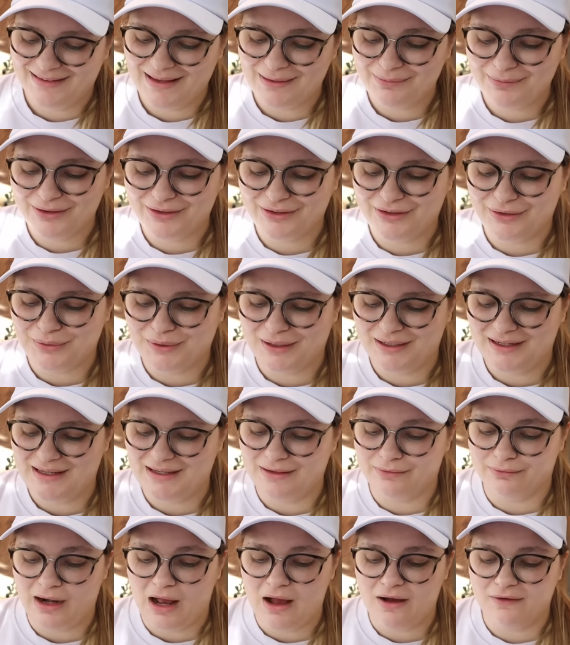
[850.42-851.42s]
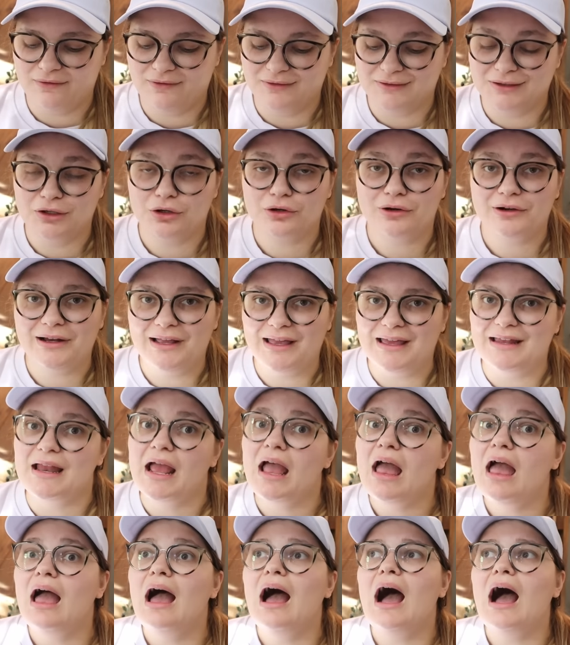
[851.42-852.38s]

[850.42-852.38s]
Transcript: Number 20, Ralph Lauren.